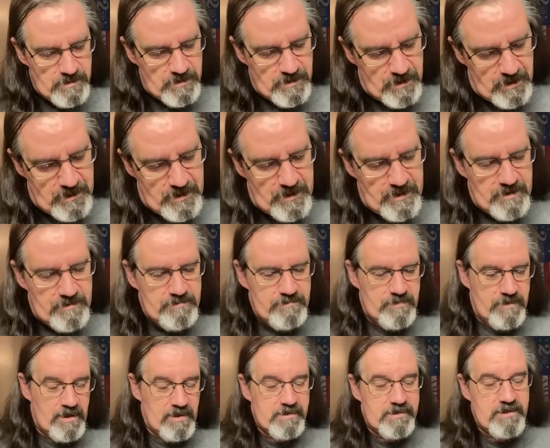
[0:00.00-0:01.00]

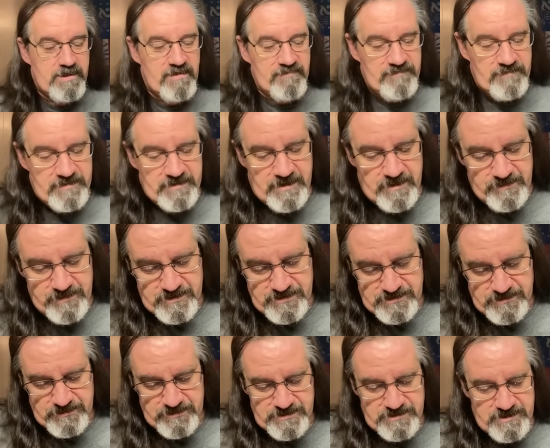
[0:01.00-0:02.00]
But I'll get off on that because
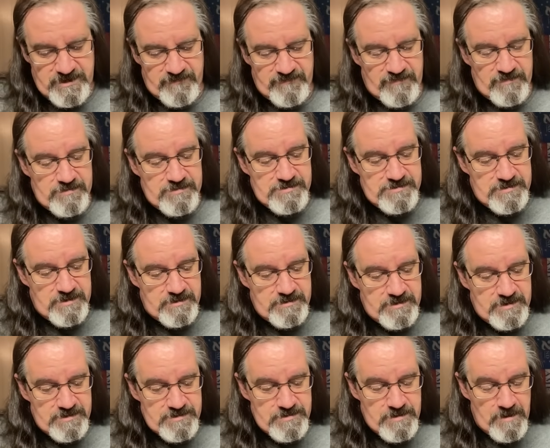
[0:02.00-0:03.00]
I want to stay focused on
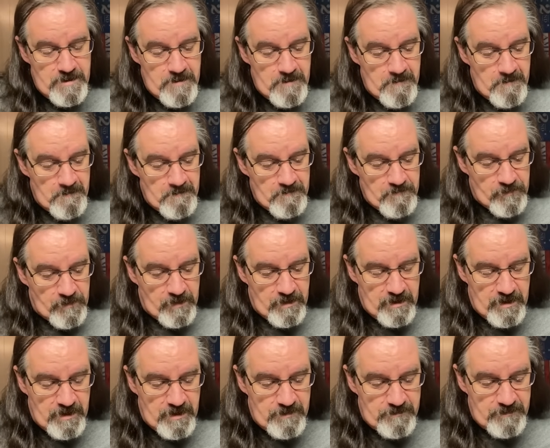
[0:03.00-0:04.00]
this.
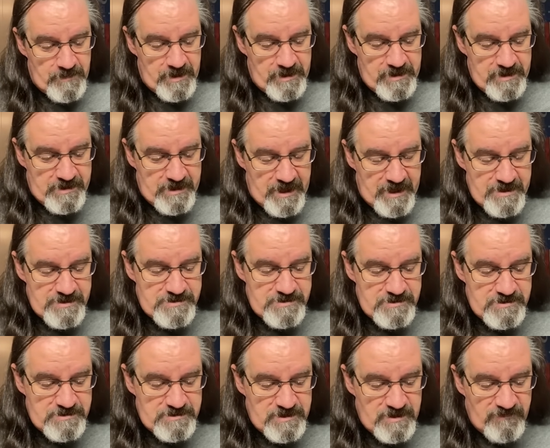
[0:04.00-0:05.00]
Many
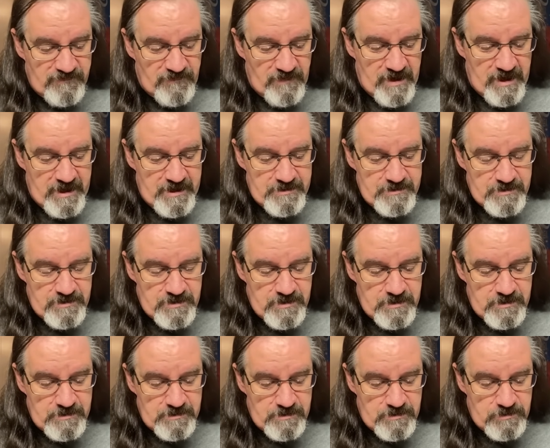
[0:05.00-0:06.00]
cases define
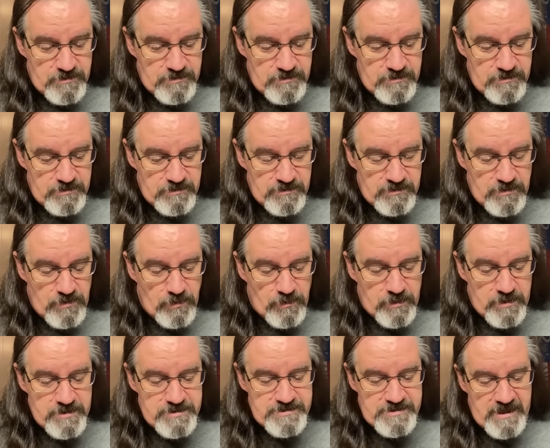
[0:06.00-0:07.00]
the
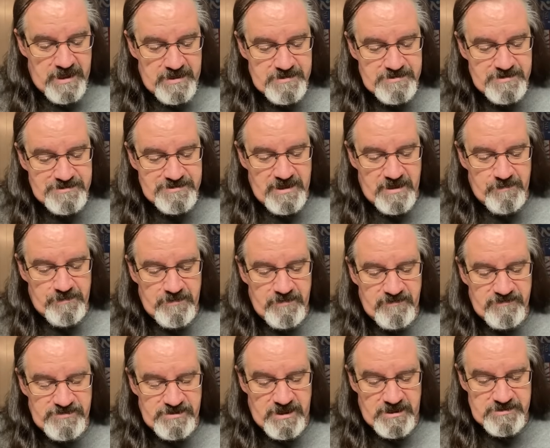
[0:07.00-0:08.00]
courts as a temple
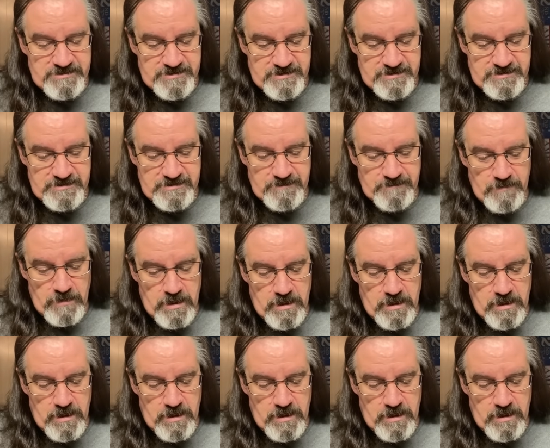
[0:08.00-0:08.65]
of justice.